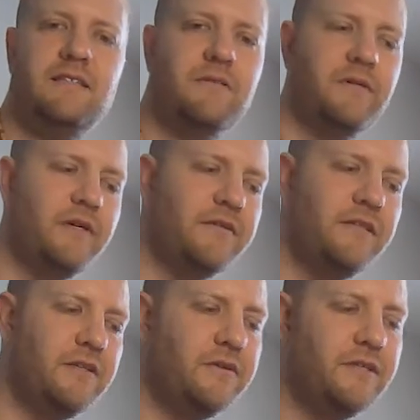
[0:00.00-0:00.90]
So we already
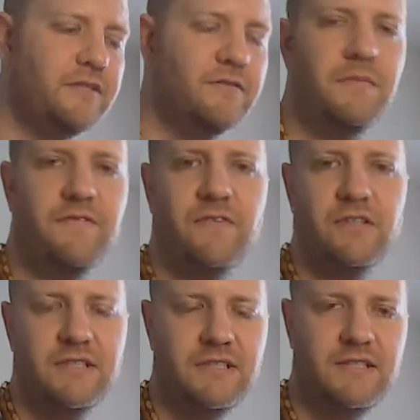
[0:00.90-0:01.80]
know this from the
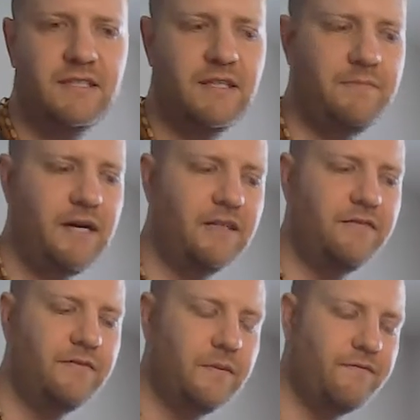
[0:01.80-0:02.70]
first. It's the same
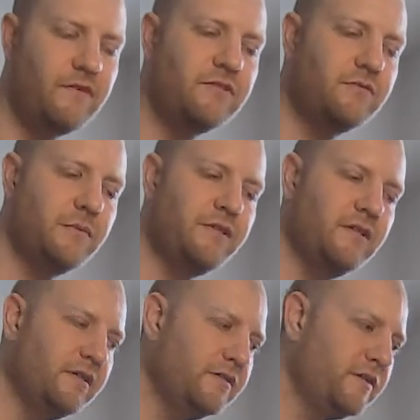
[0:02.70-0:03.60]
pattern from the first one we
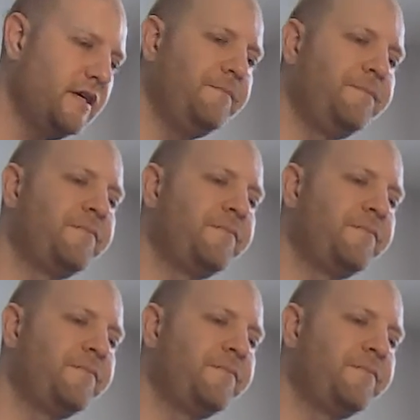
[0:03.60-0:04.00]
learned, right?